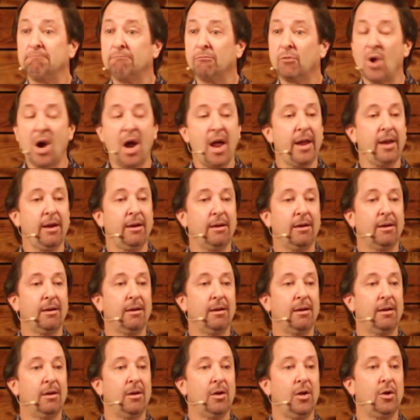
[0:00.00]
Right?
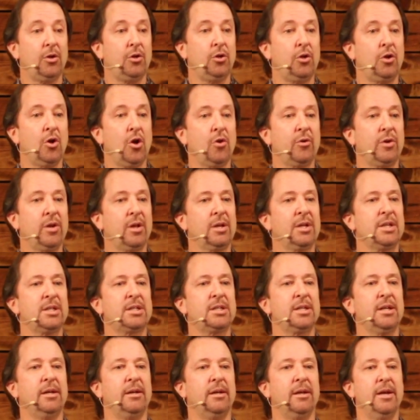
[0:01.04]
You know, no,
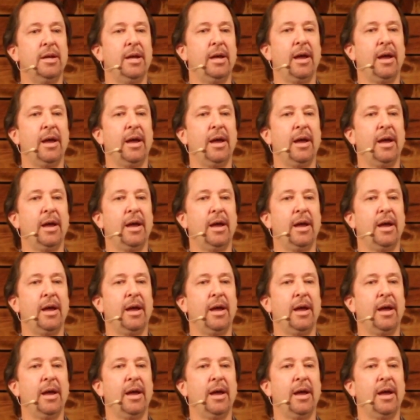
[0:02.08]
listen.